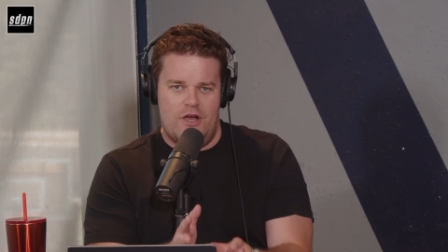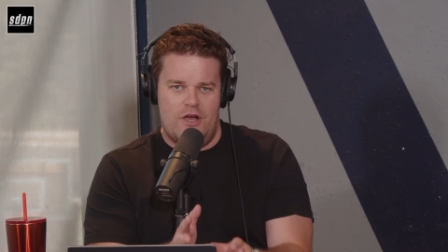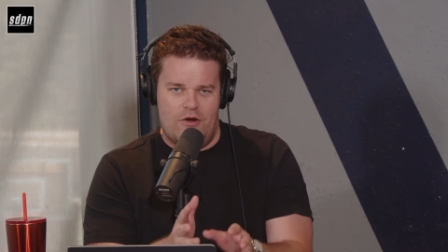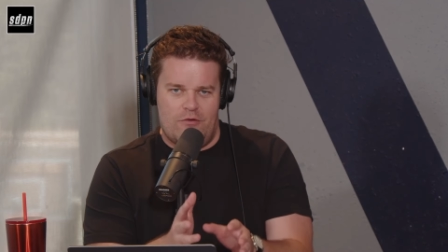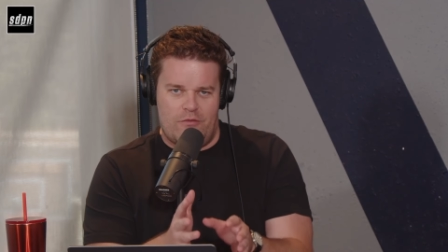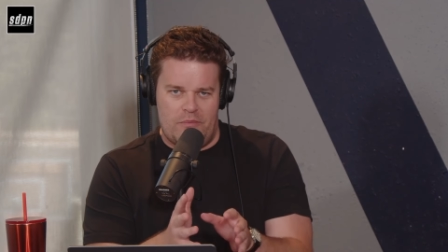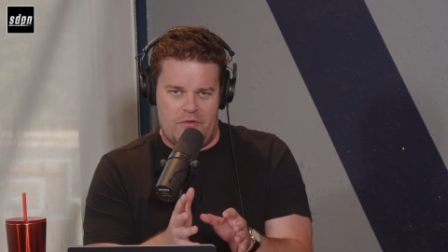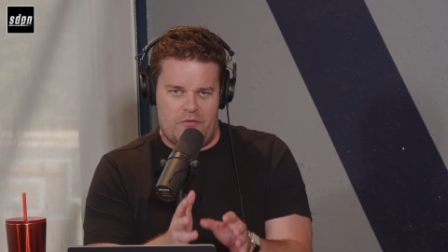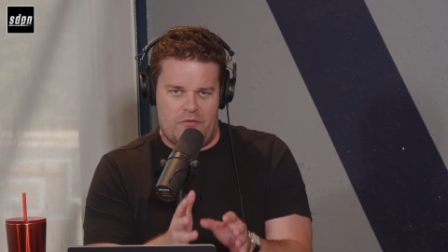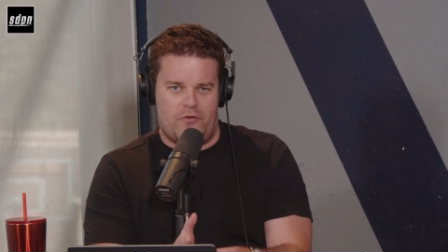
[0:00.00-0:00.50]

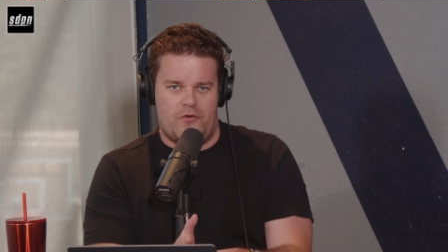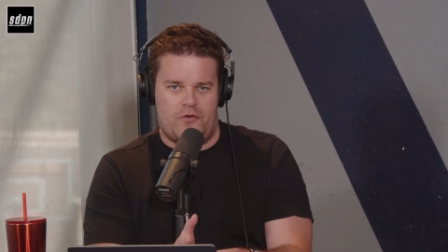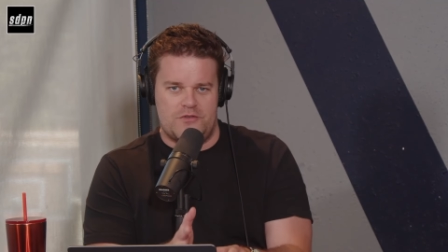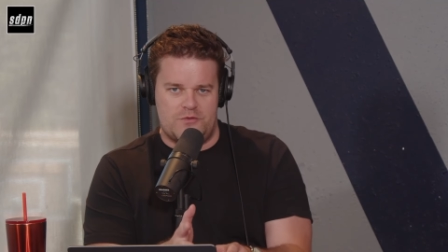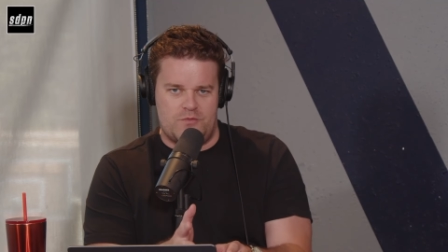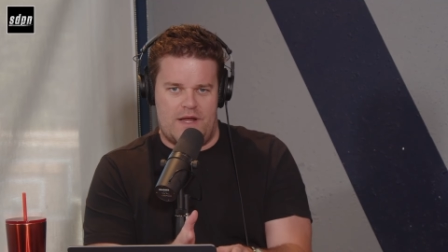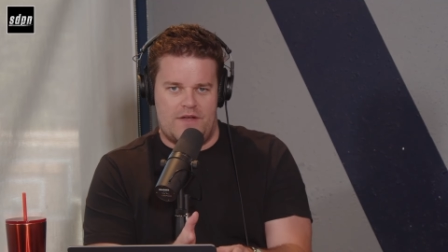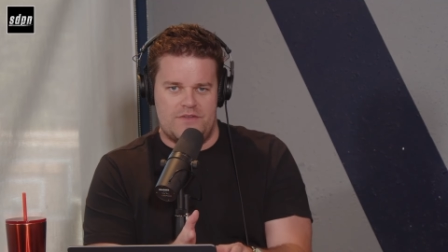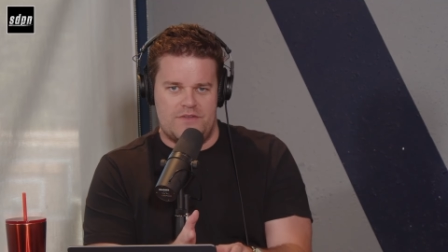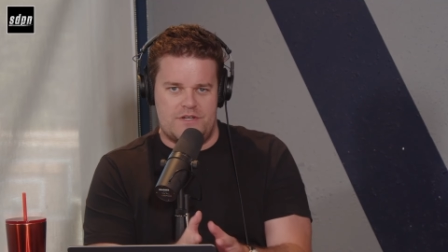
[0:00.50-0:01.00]
from the first
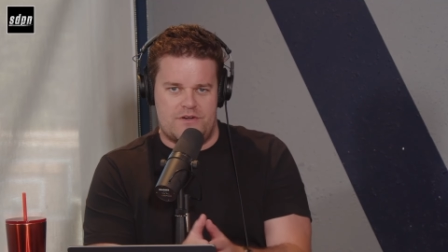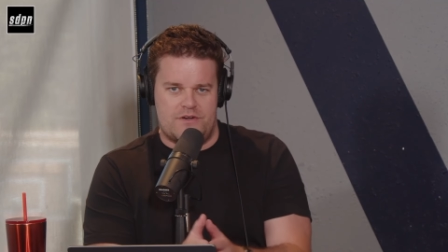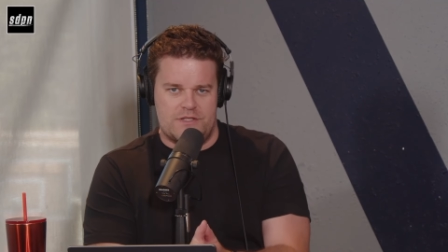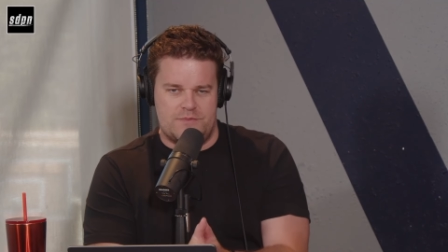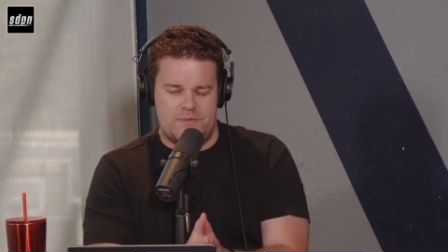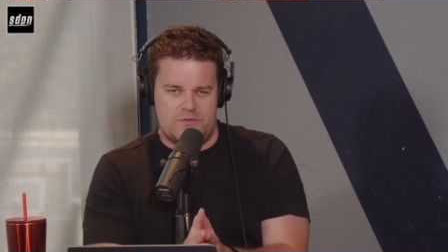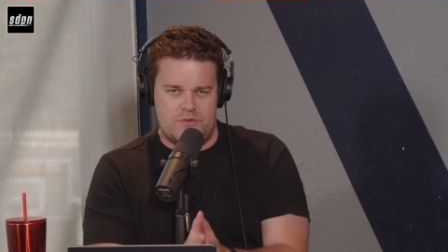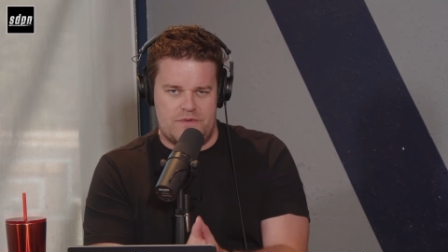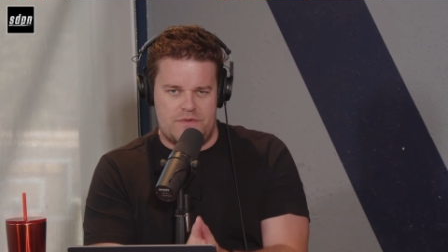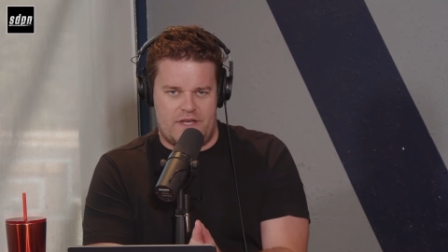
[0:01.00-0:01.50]
round series
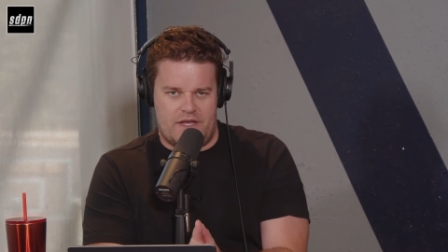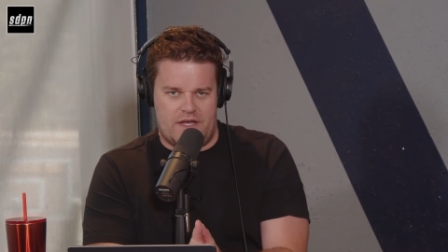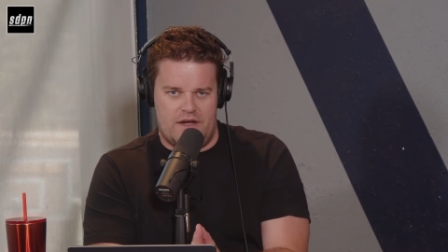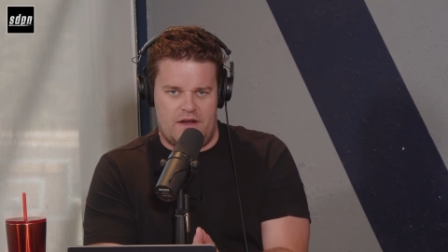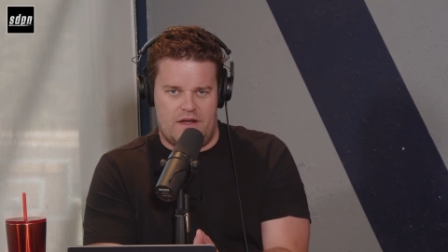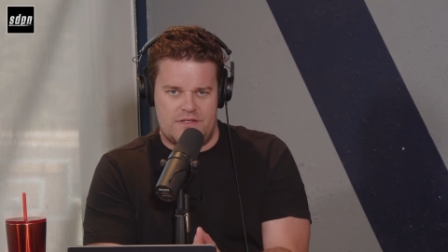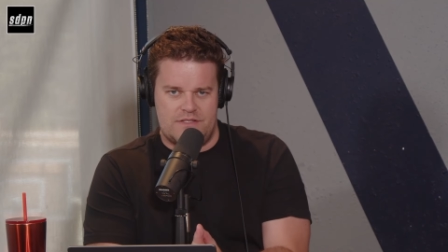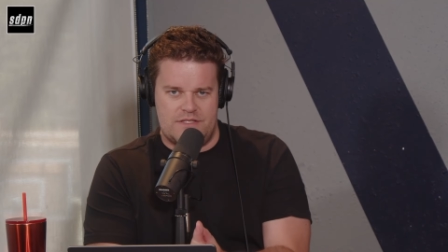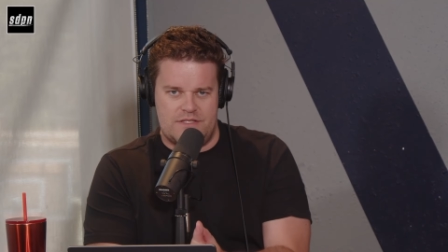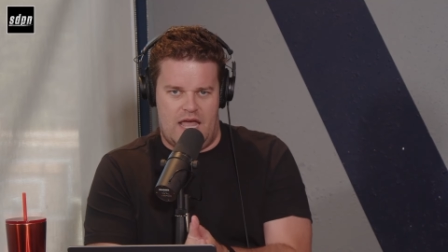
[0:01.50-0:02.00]
between the
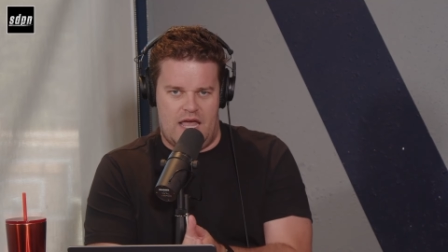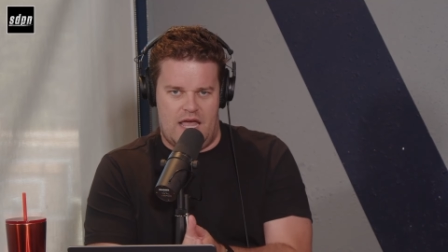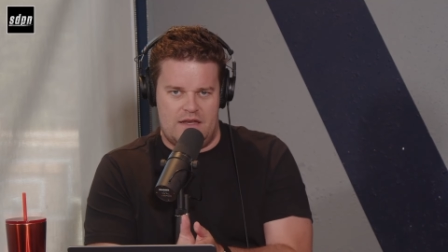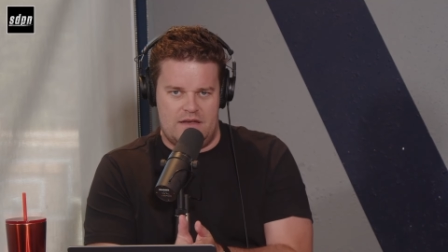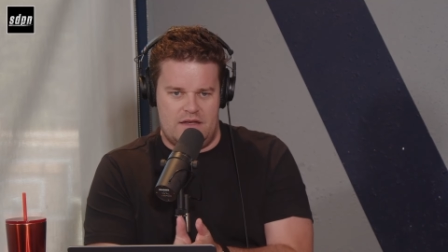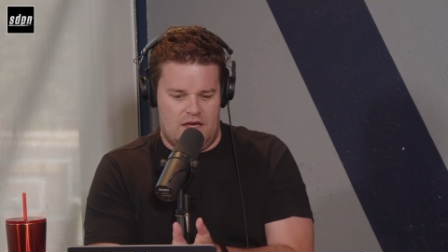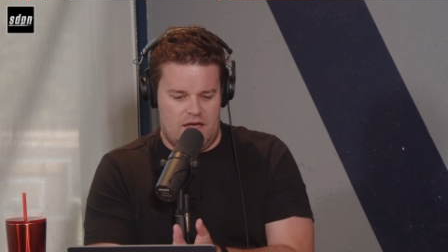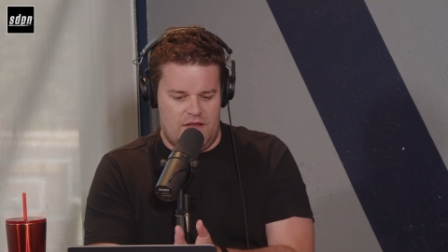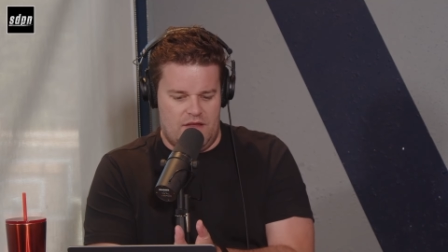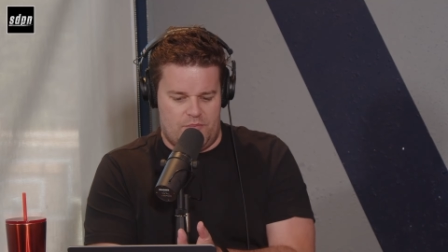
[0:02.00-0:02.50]
Canucks
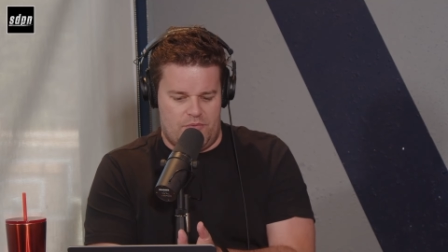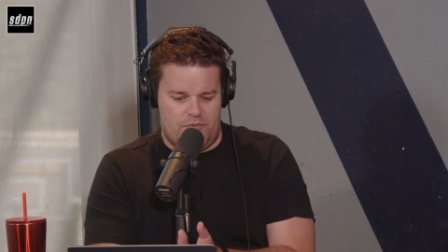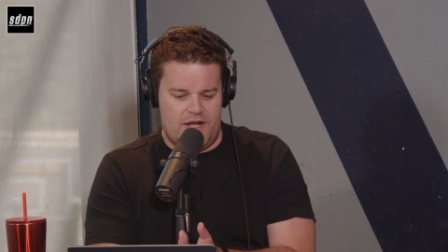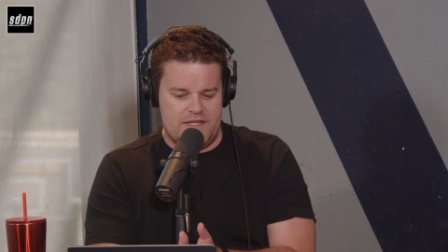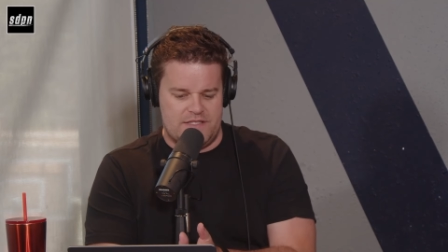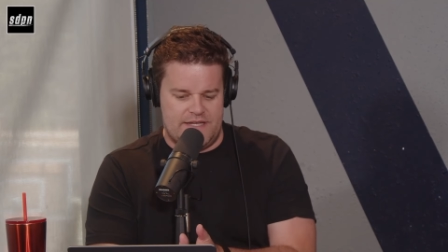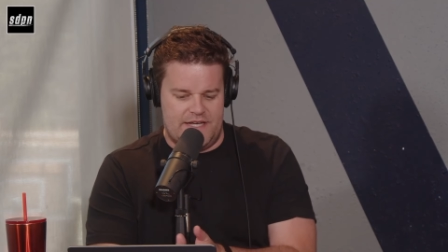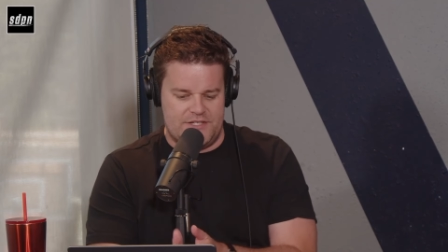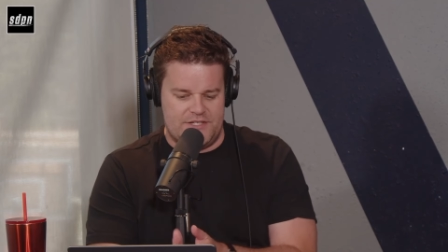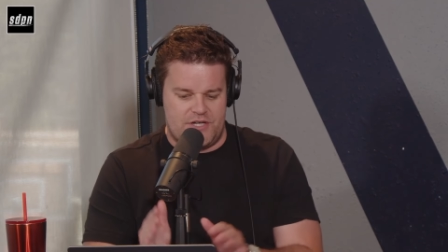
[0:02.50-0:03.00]
and the
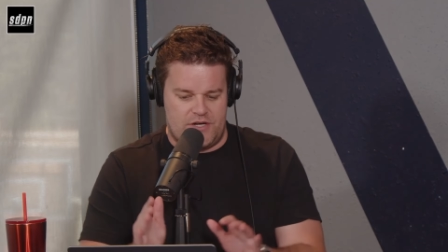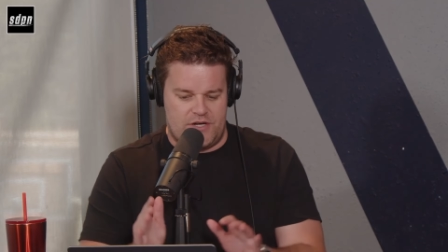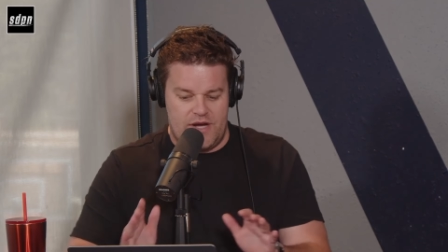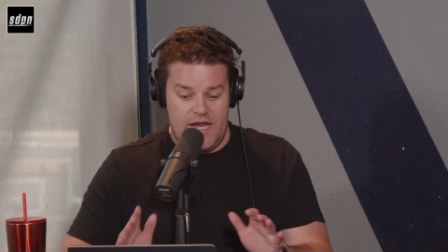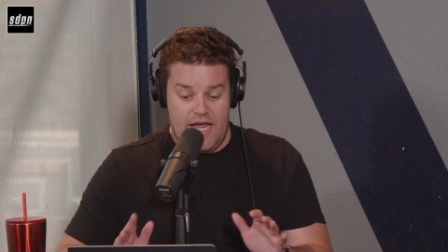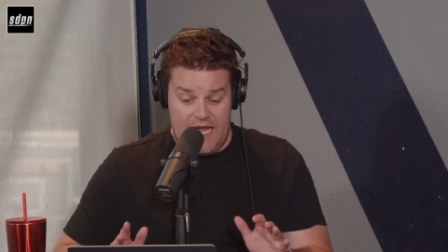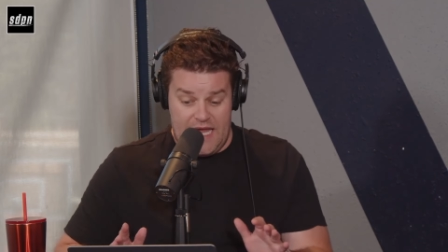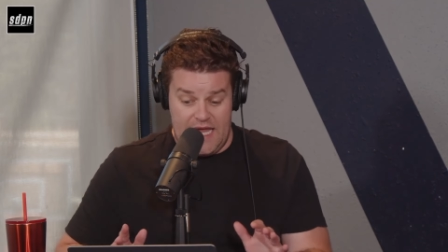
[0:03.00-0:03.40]
Preds last year.